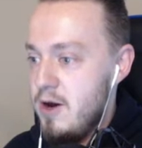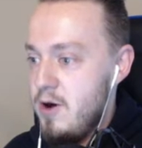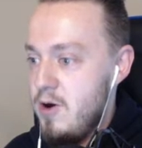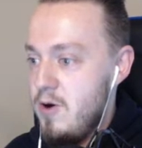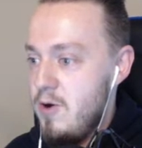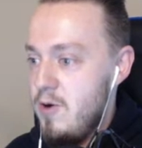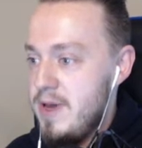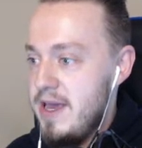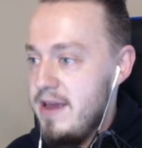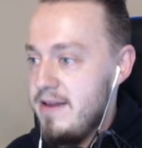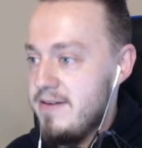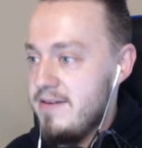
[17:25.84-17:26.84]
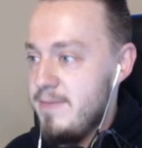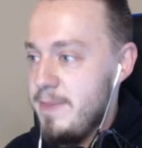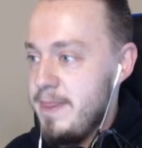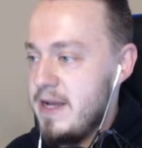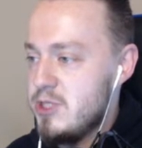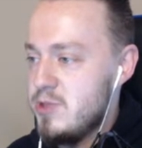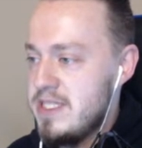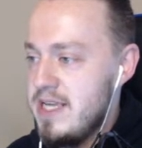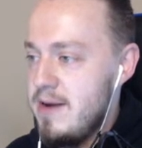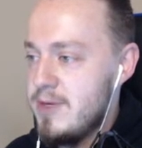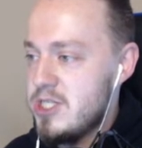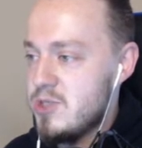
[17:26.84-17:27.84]
Oh, man. I just want to see
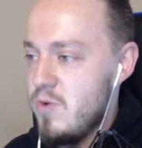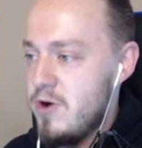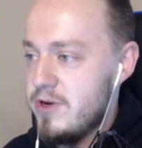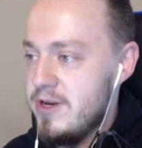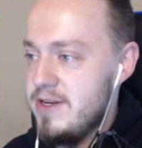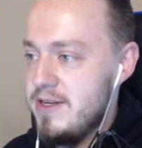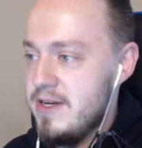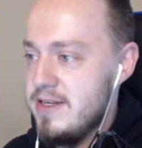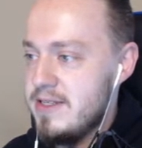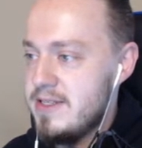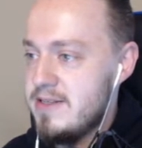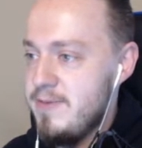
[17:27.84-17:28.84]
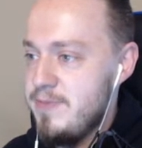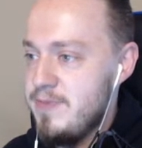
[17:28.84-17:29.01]
how much this water gun does.